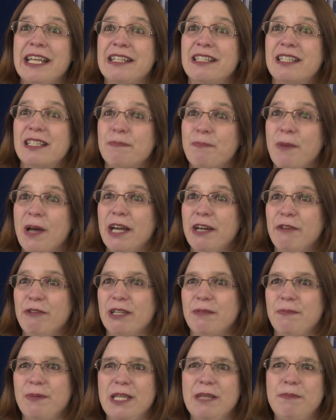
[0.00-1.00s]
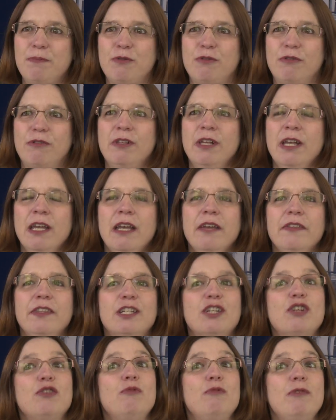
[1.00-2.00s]
inspiring people
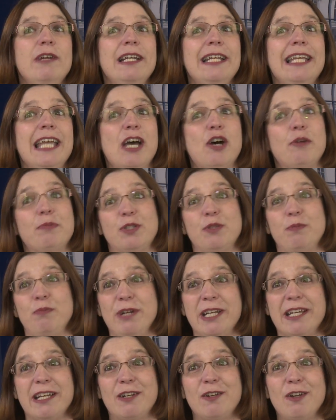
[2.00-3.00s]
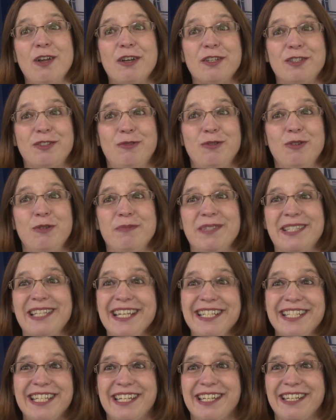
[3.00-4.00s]
that can really help to bring a classroom
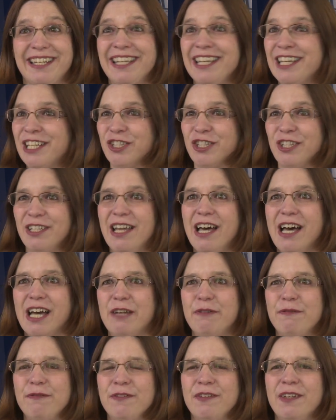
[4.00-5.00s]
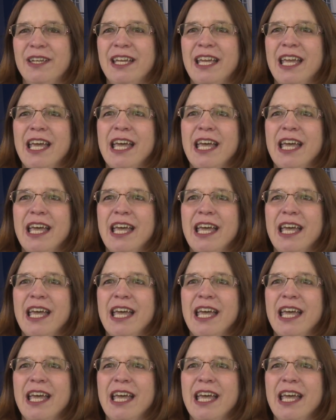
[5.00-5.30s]
setting to life.